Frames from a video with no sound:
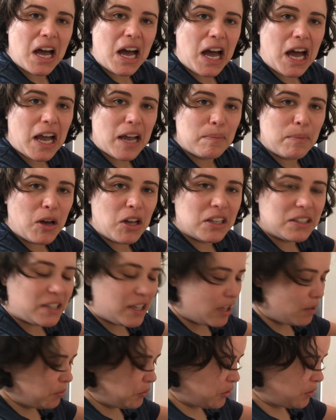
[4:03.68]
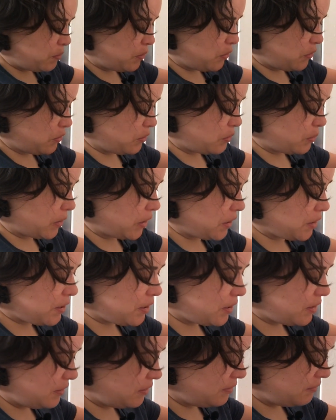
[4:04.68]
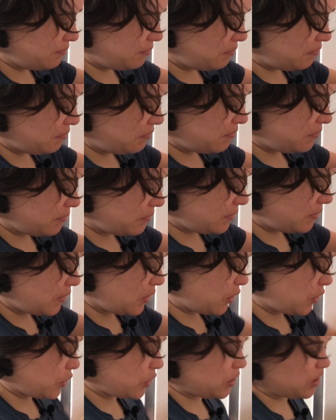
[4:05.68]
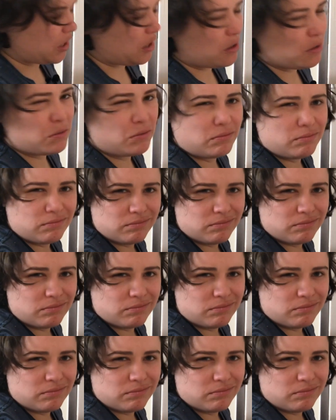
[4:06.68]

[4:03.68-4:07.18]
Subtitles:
eyeball a tablespoon's worth or so.